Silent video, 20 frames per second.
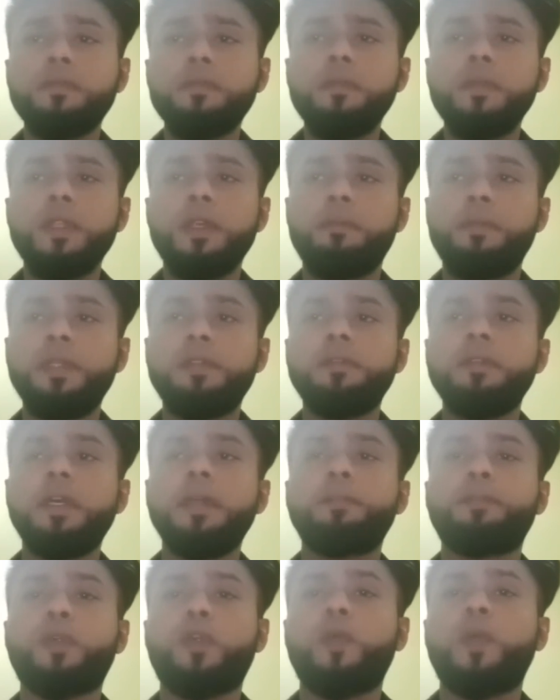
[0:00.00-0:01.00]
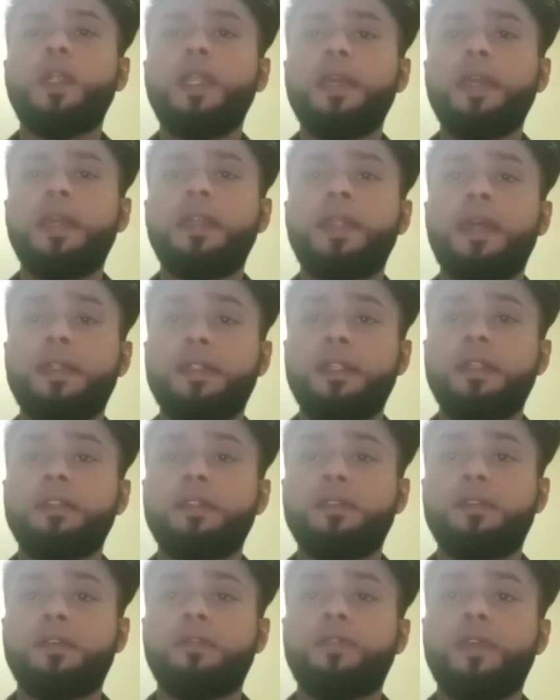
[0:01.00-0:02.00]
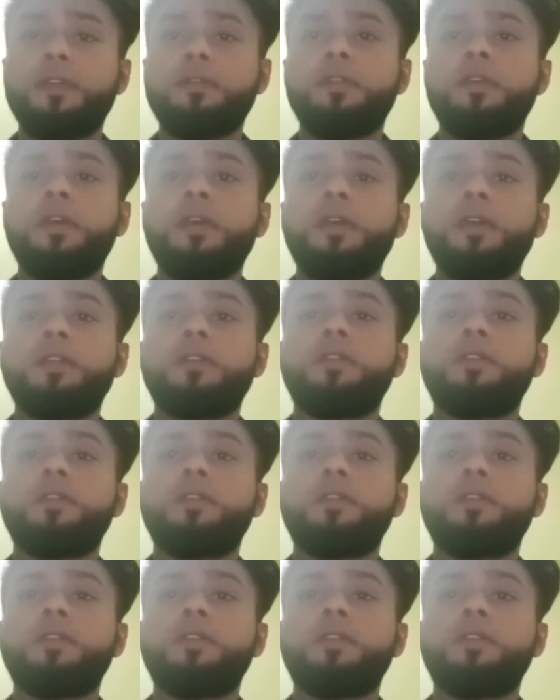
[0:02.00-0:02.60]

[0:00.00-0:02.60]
Besides providing an attractive surface, the